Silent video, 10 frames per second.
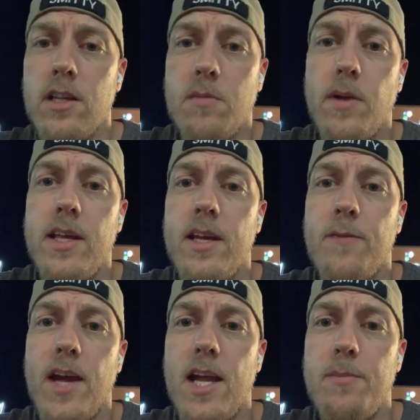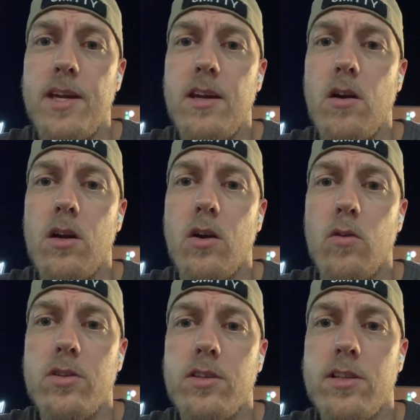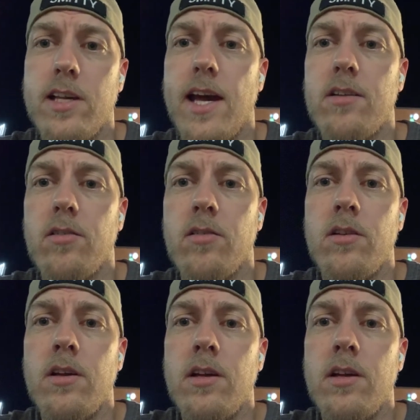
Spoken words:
Smitty, if AB goes to Seattle,